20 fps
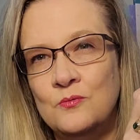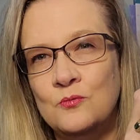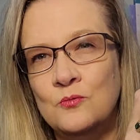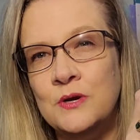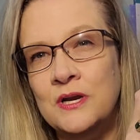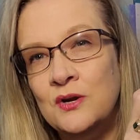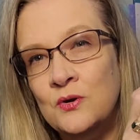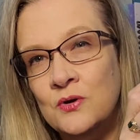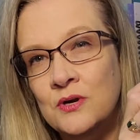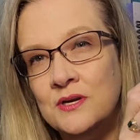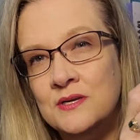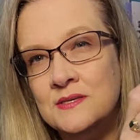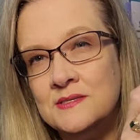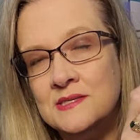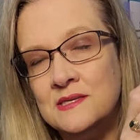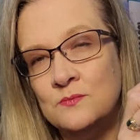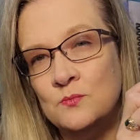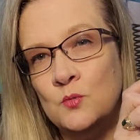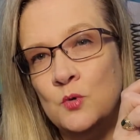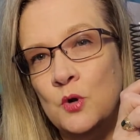rigorous
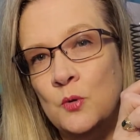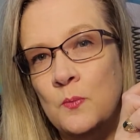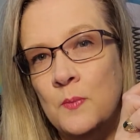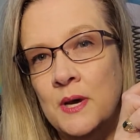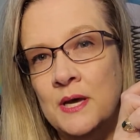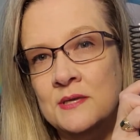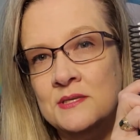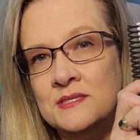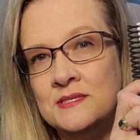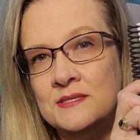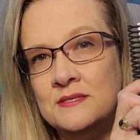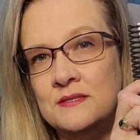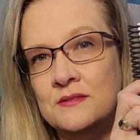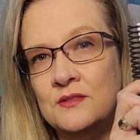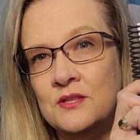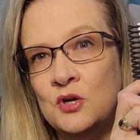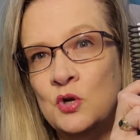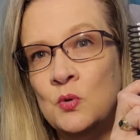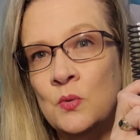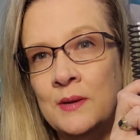and robust the
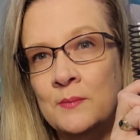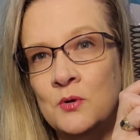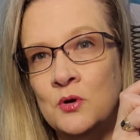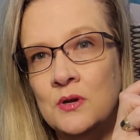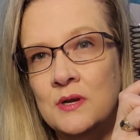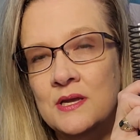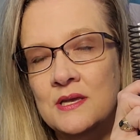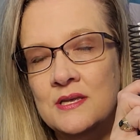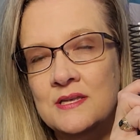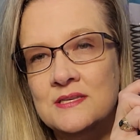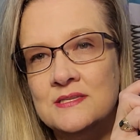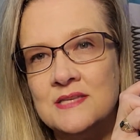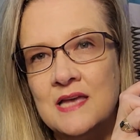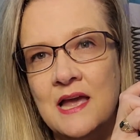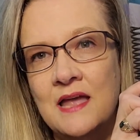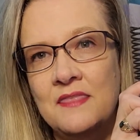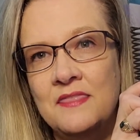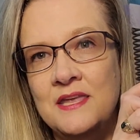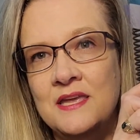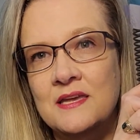grammar is. I
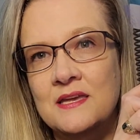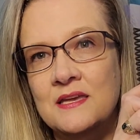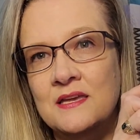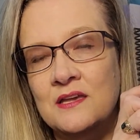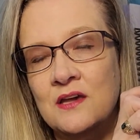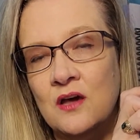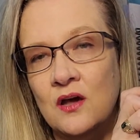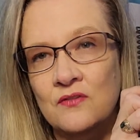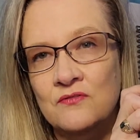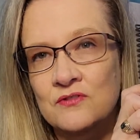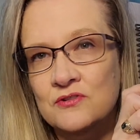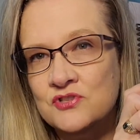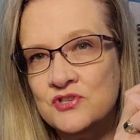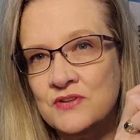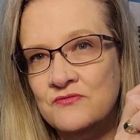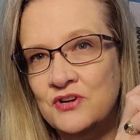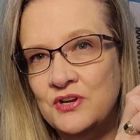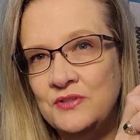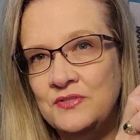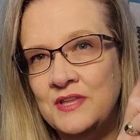think it covers
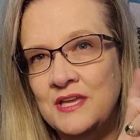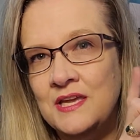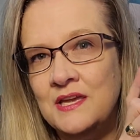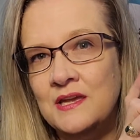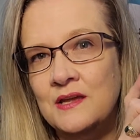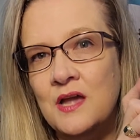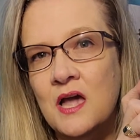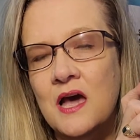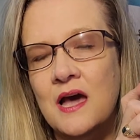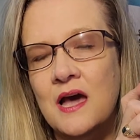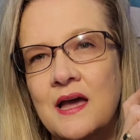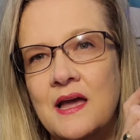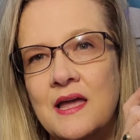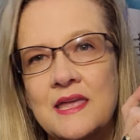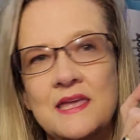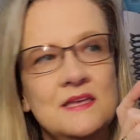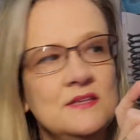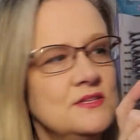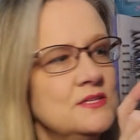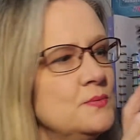everything.
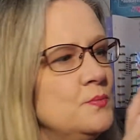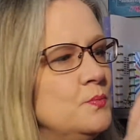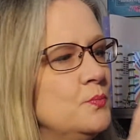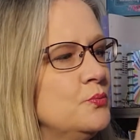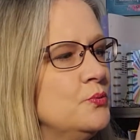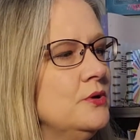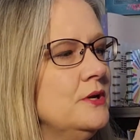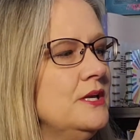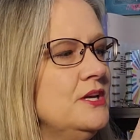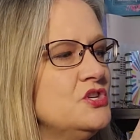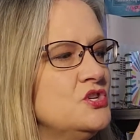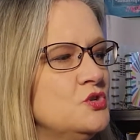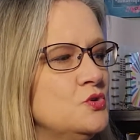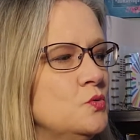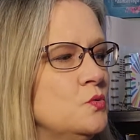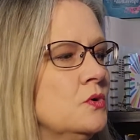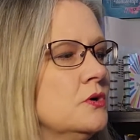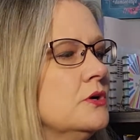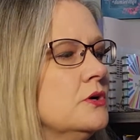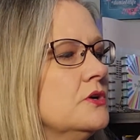It's pretty
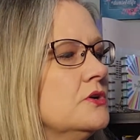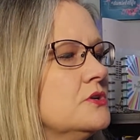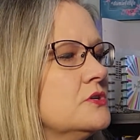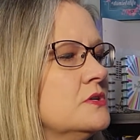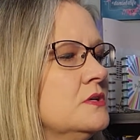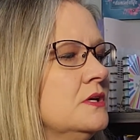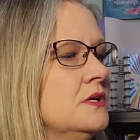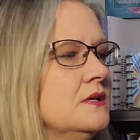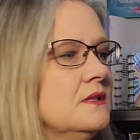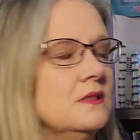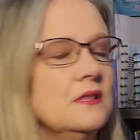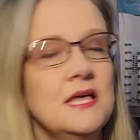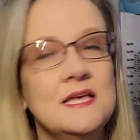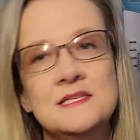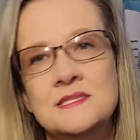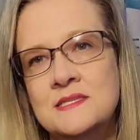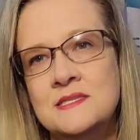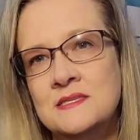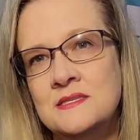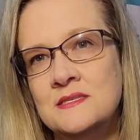short
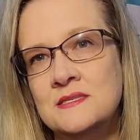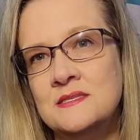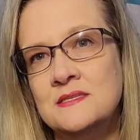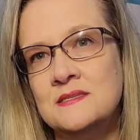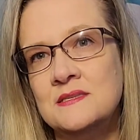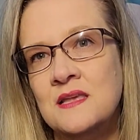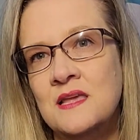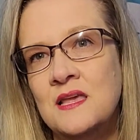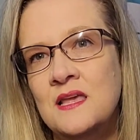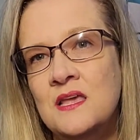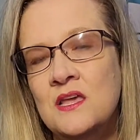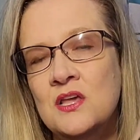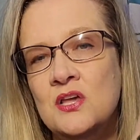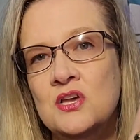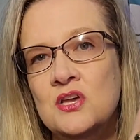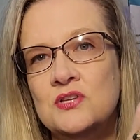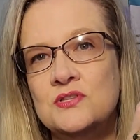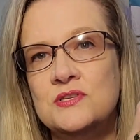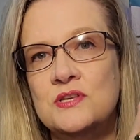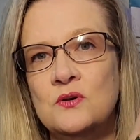lessons,
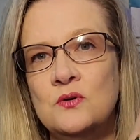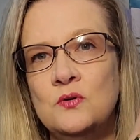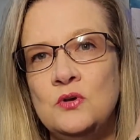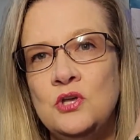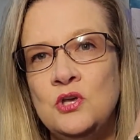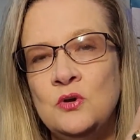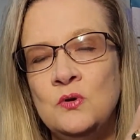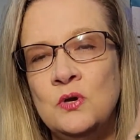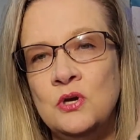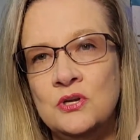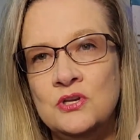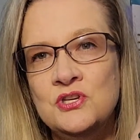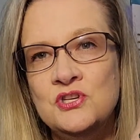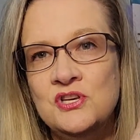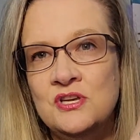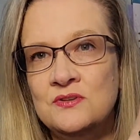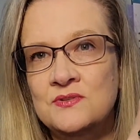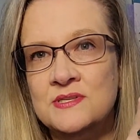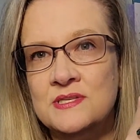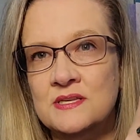so you could
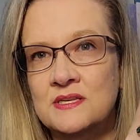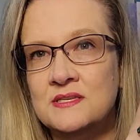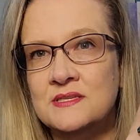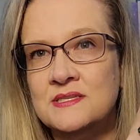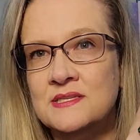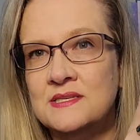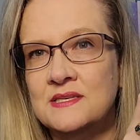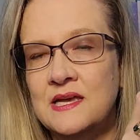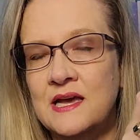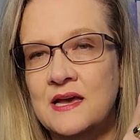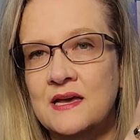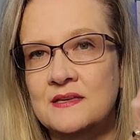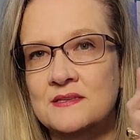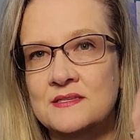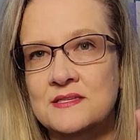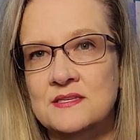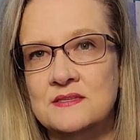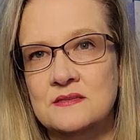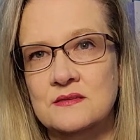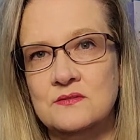use this
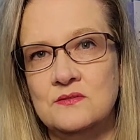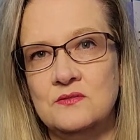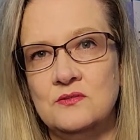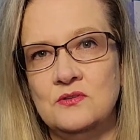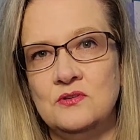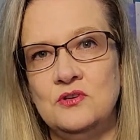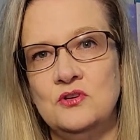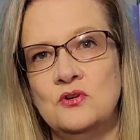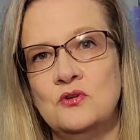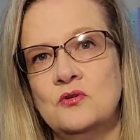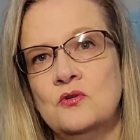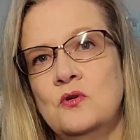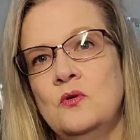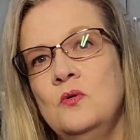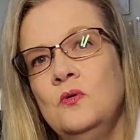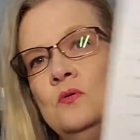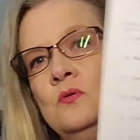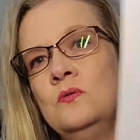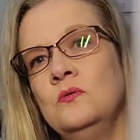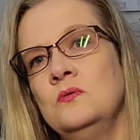as your
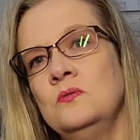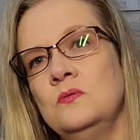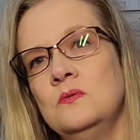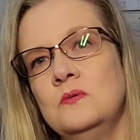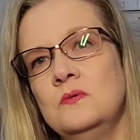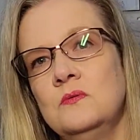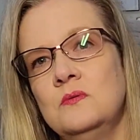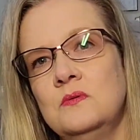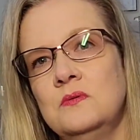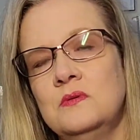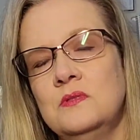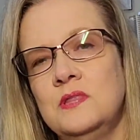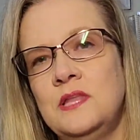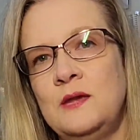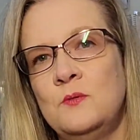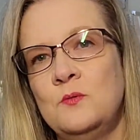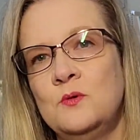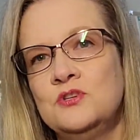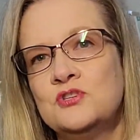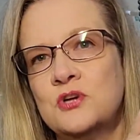whole
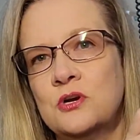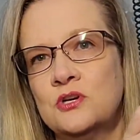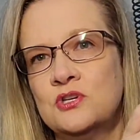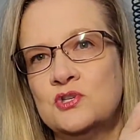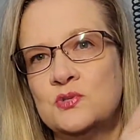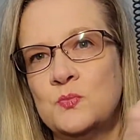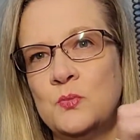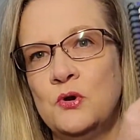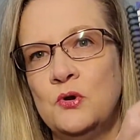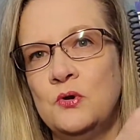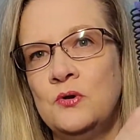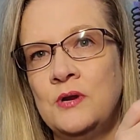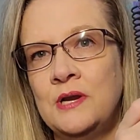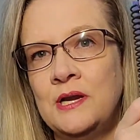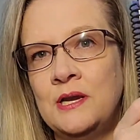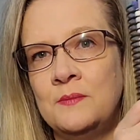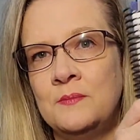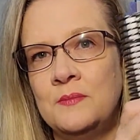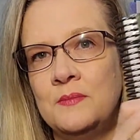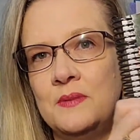language arts
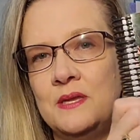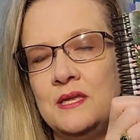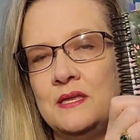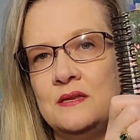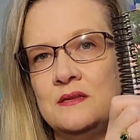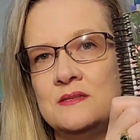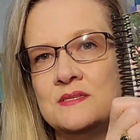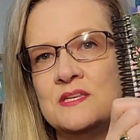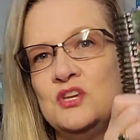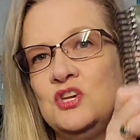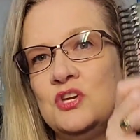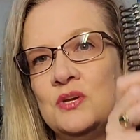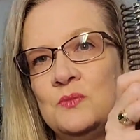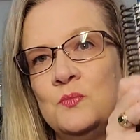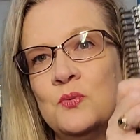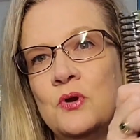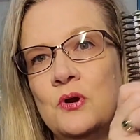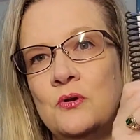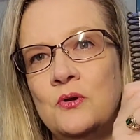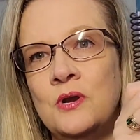program. It is a good
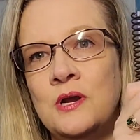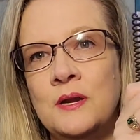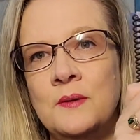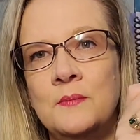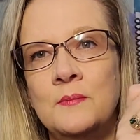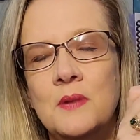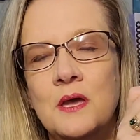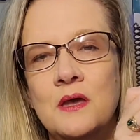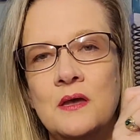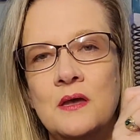program.